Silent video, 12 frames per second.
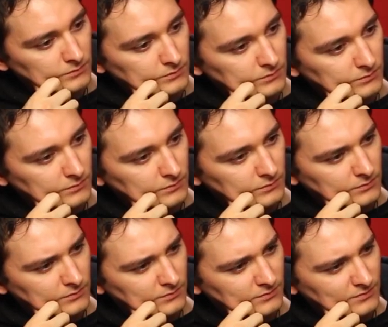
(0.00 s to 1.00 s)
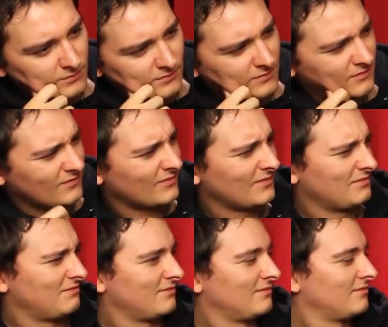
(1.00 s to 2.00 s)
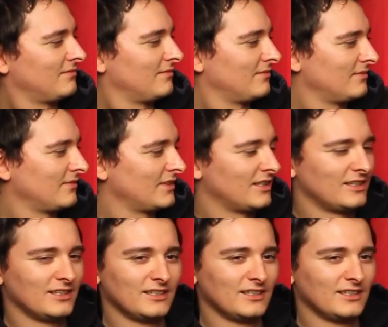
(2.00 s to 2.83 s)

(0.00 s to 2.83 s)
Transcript: This person isn't speaking.